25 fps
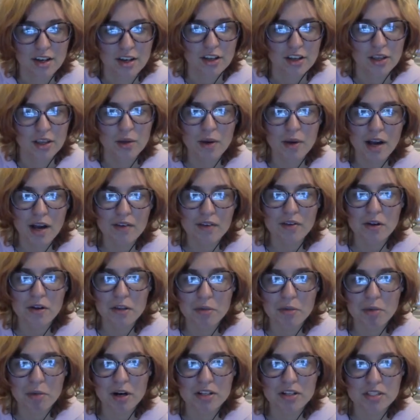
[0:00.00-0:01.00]
You have all the
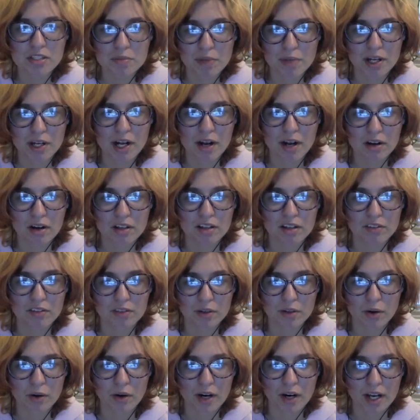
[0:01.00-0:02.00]
parts spread out on the
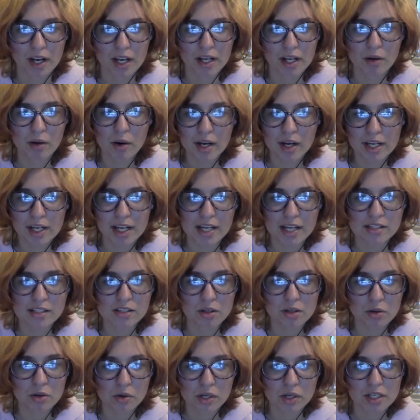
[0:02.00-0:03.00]
floor and organized
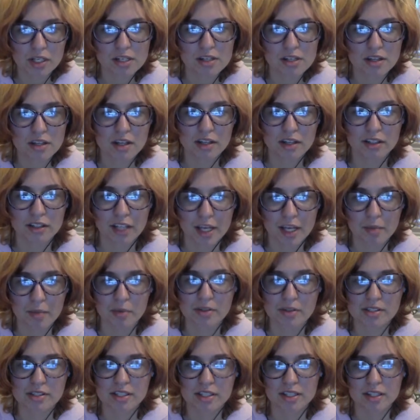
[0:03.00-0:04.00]
according to their
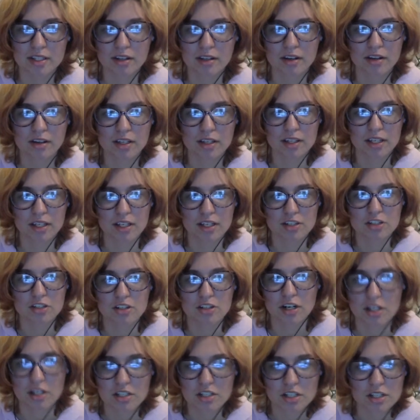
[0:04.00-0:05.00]
labels in the
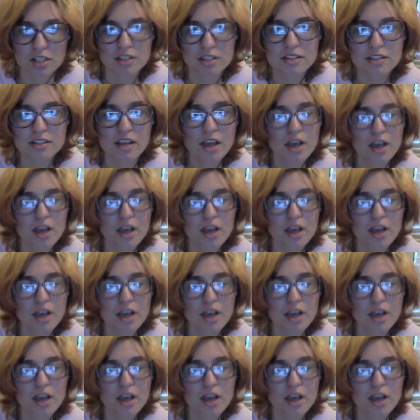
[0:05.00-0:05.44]
instructions.